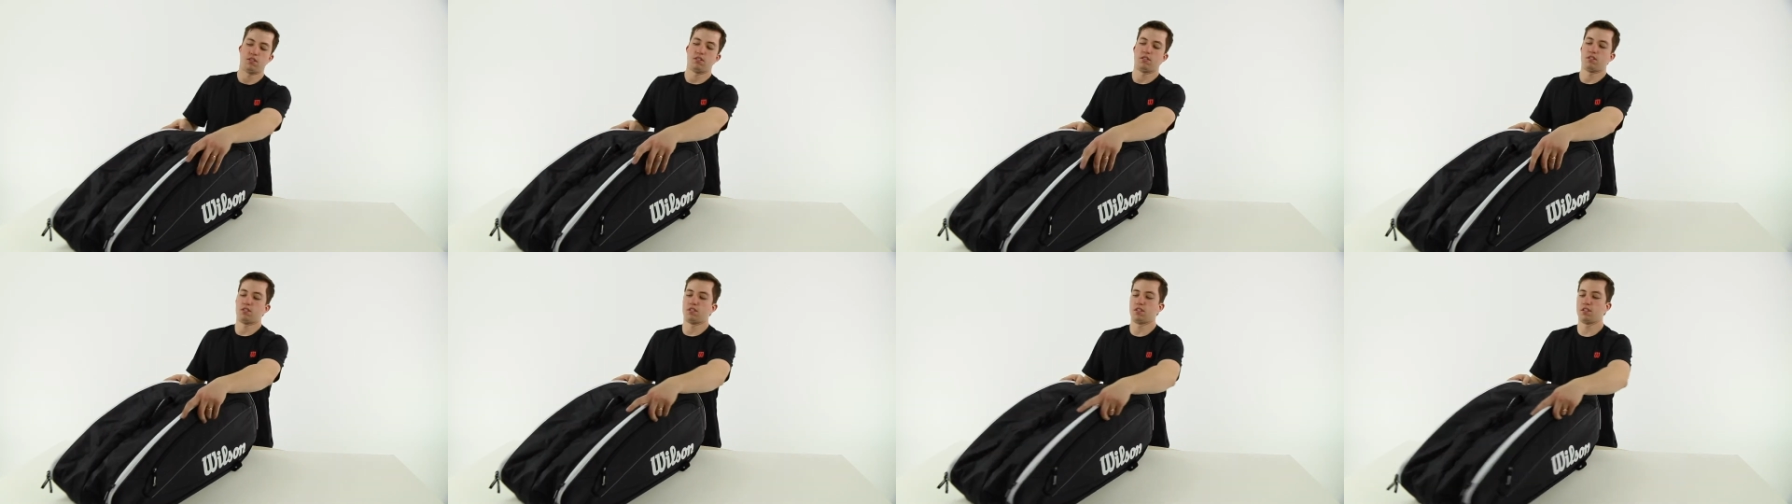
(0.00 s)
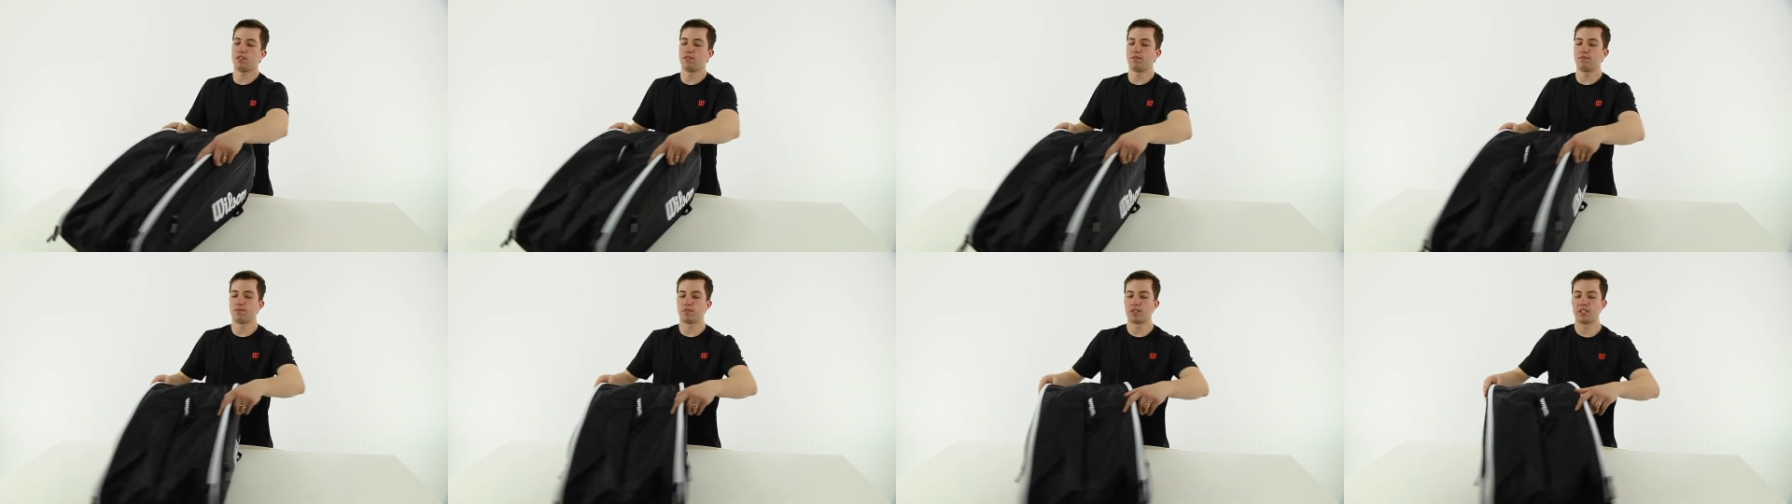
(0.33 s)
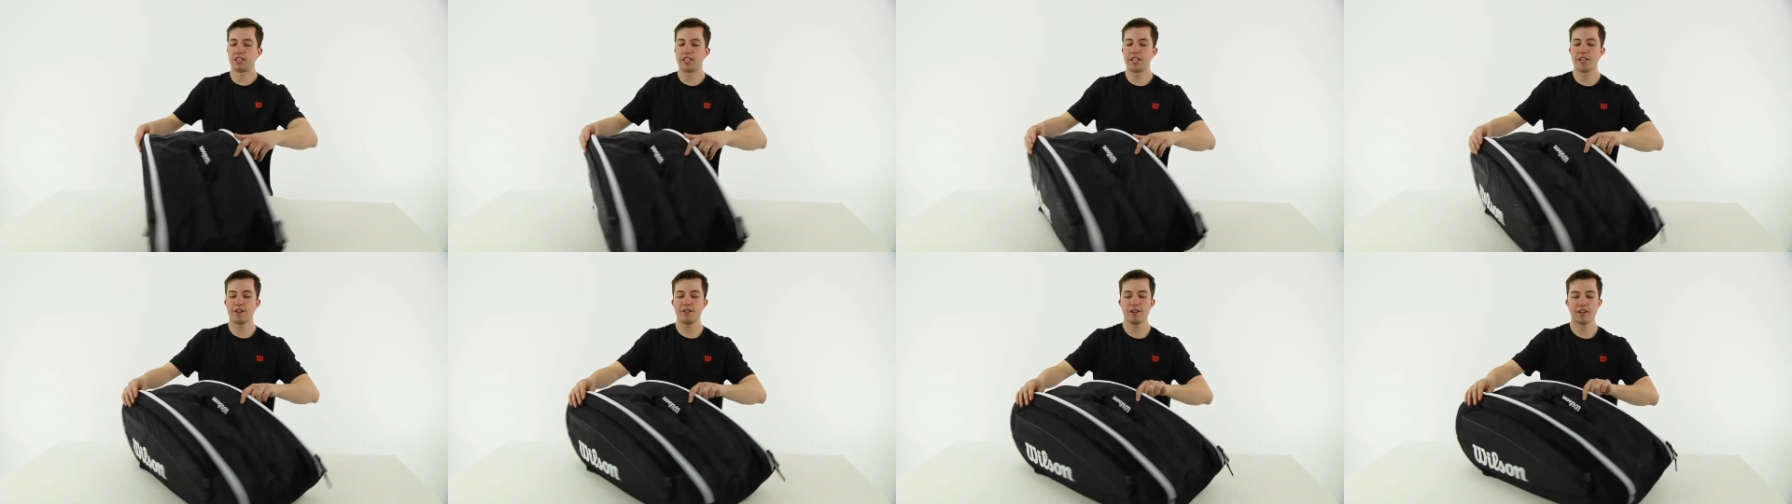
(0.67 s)
So
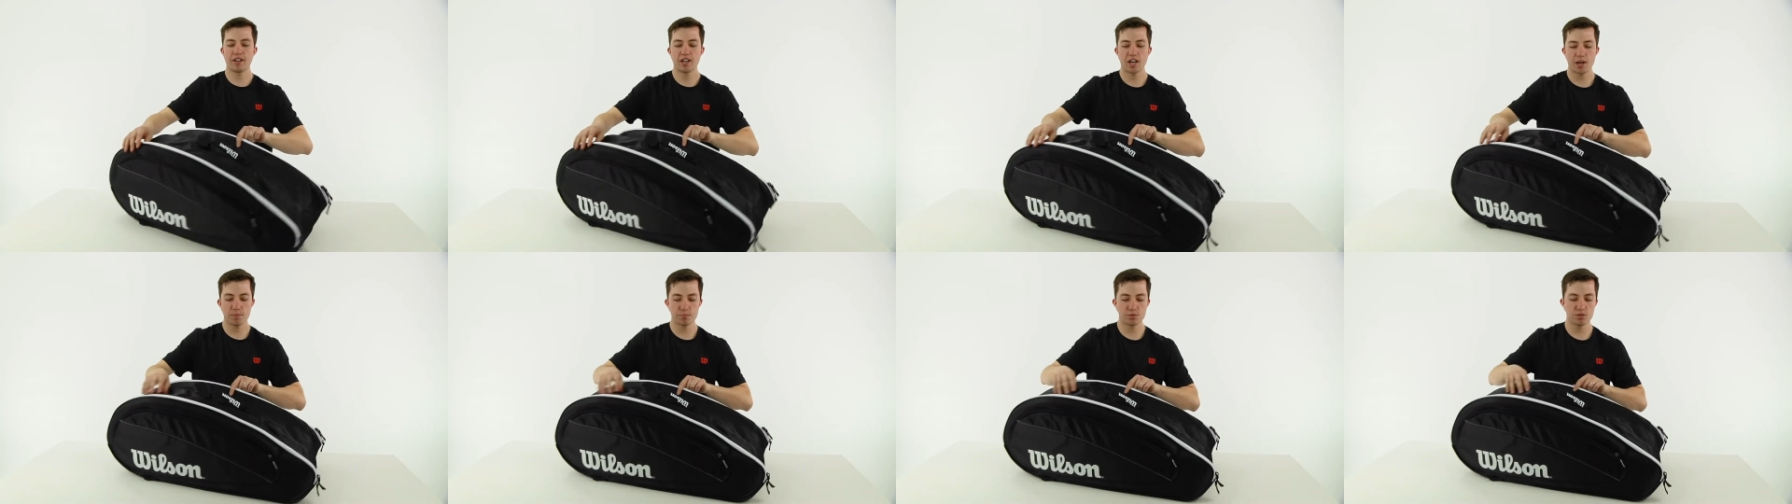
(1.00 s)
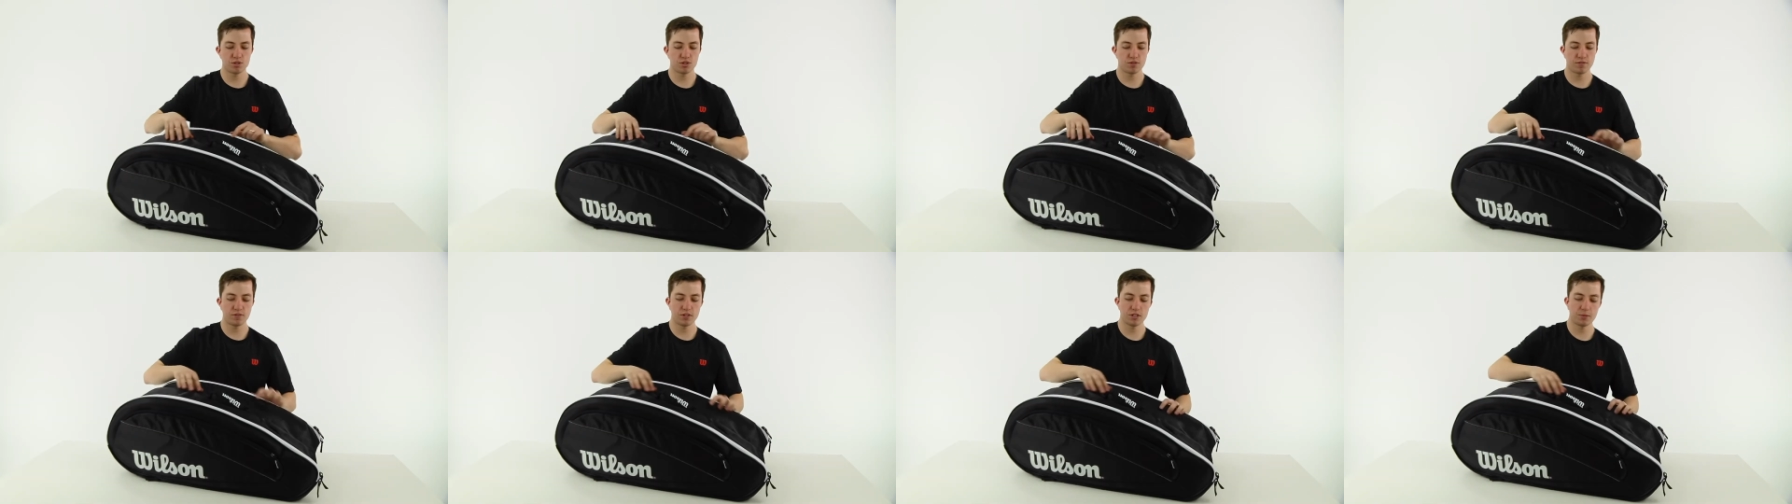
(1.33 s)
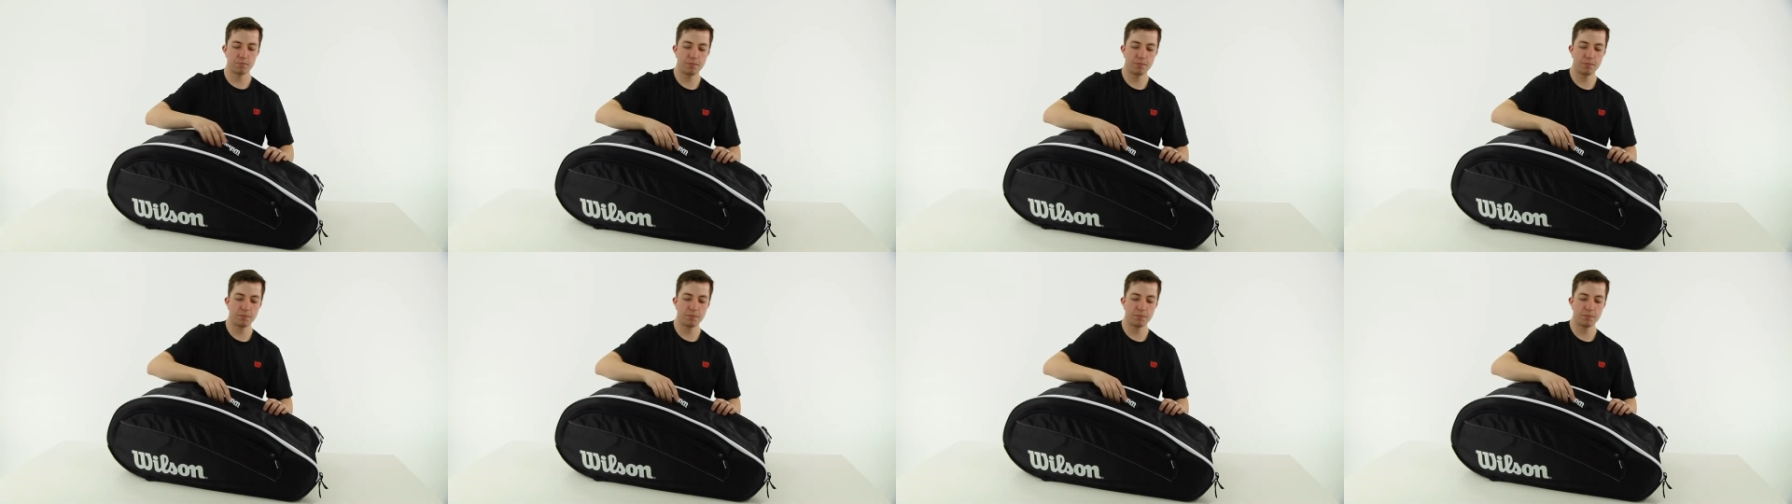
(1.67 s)
carrying options for this